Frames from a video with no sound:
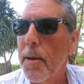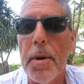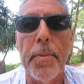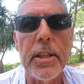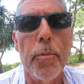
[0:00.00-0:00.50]

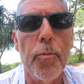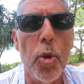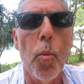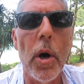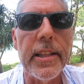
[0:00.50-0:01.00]
but
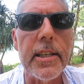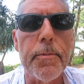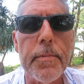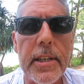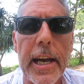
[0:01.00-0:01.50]
the one that
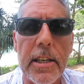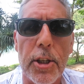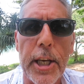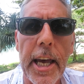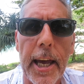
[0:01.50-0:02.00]
takes
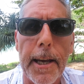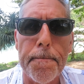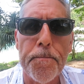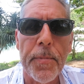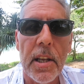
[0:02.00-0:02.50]
the cake
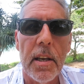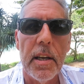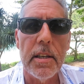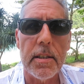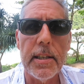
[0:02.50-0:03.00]

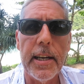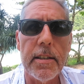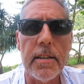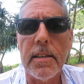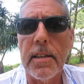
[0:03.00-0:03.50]
is he
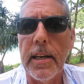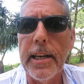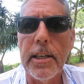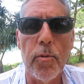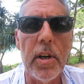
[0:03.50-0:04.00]
has a
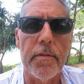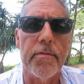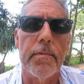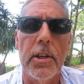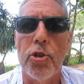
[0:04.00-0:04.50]
Canadian wife,
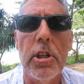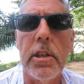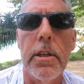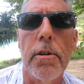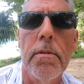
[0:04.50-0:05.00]
and she's
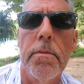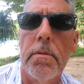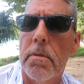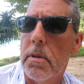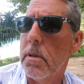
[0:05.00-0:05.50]
here,
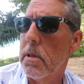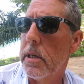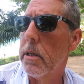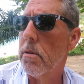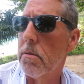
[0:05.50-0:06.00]

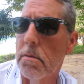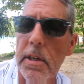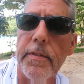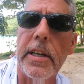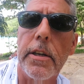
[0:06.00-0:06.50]

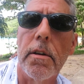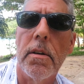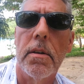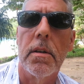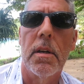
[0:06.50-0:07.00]
living here.
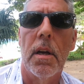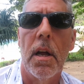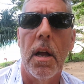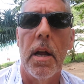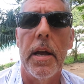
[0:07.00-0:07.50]

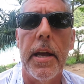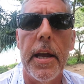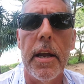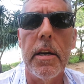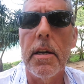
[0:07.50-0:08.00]

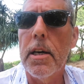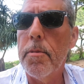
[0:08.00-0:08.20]
And